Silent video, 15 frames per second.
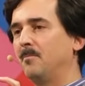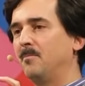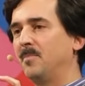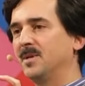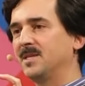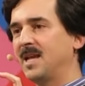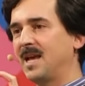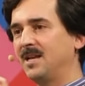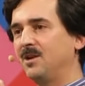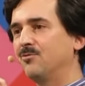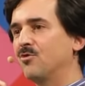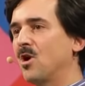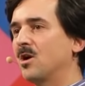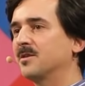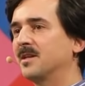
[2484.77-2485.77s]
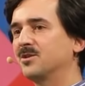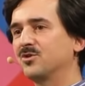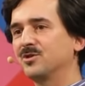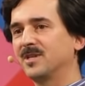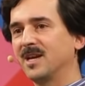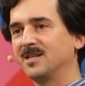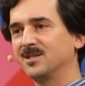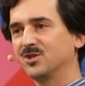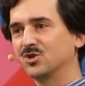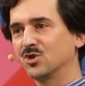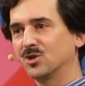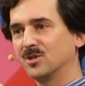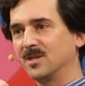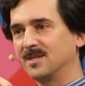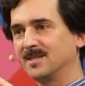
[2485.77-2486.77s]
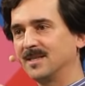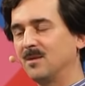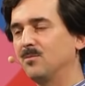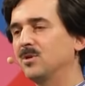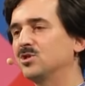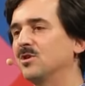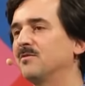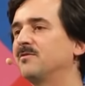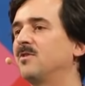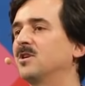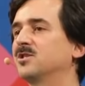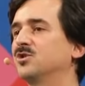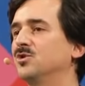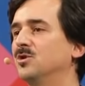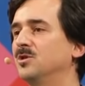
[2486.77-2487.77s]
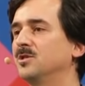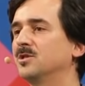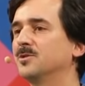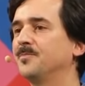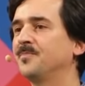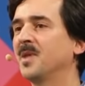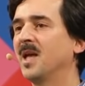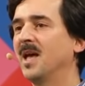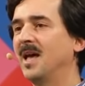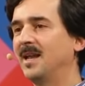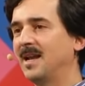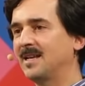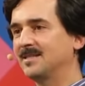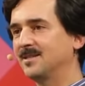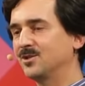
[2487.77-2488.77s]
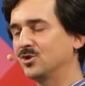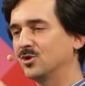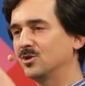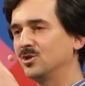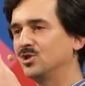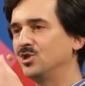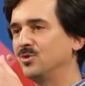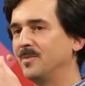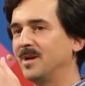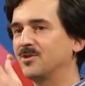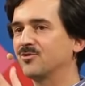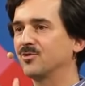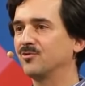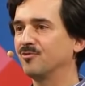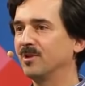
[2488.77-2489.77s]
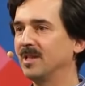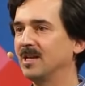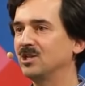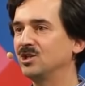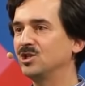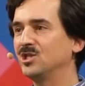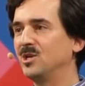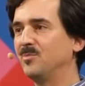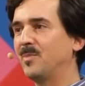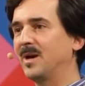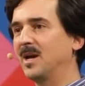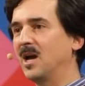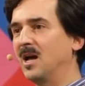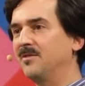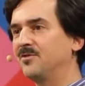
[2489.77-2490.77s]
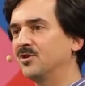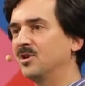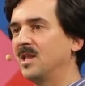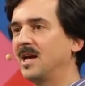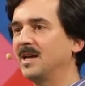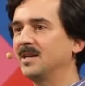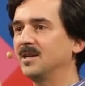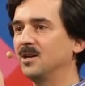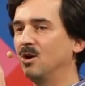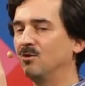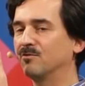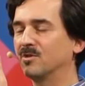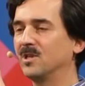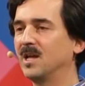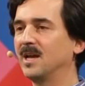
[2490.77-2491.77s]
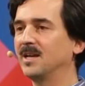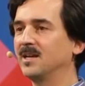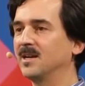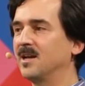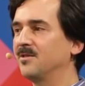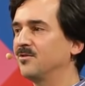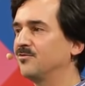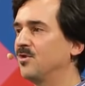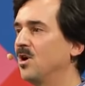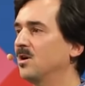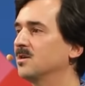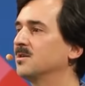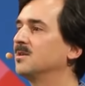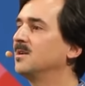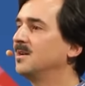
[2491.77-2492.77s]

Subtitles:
But any rock that contains a certain assemblage of fossils and has a certain geometrical relationship by underlying and overlying another rock